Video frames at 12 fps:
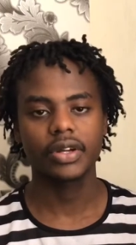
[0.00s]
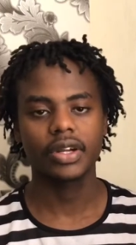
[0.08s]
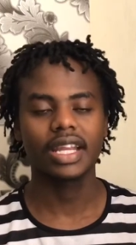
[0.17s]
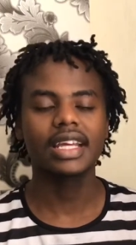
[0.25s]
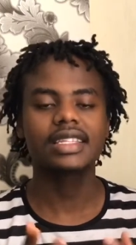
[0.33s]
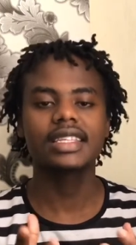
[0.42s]

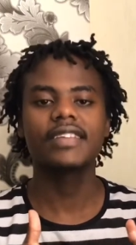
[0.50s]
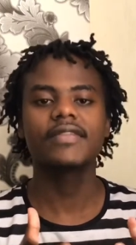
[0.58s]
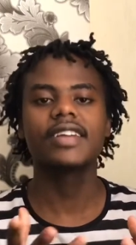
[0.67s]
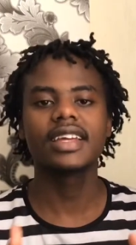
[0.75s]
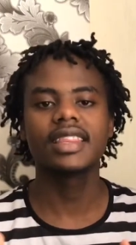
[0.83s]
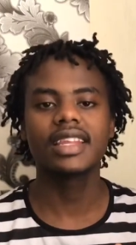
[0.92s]
It's even
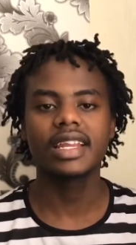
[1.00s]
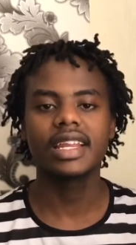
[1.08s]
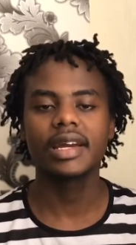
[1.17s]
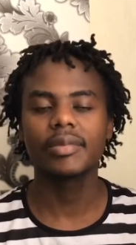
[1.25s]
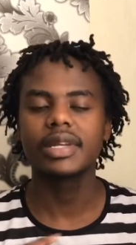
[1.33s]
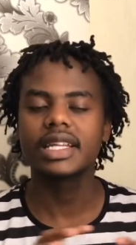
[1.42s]
in the
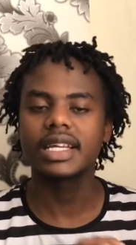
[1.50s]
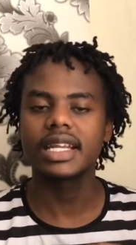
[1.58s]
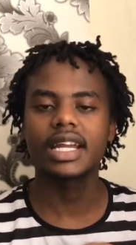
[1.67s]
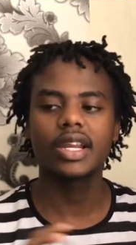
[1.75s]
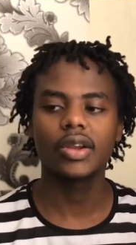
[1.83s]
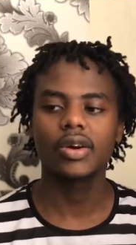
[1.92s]
name,
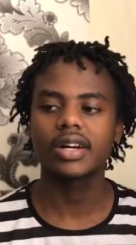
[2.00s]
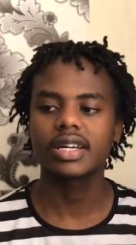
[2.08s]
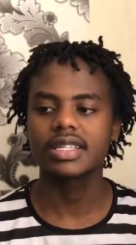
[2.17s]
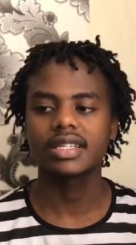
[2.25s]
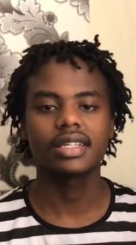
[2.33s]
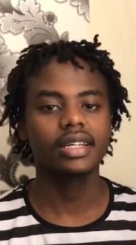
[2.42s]
dreadlocks.
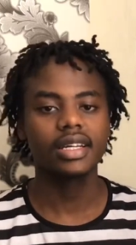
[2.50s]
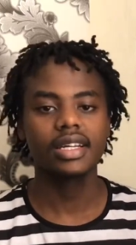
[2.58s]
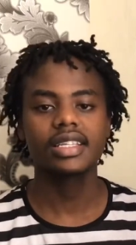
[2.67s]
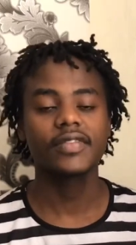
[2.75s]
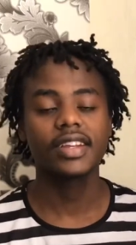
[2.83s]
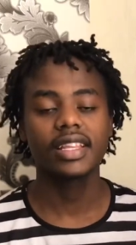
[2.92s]
It's
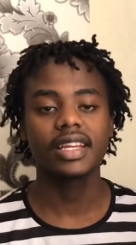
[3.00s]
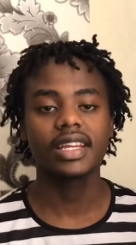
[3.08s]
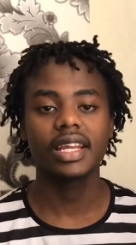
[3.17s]
even in the name,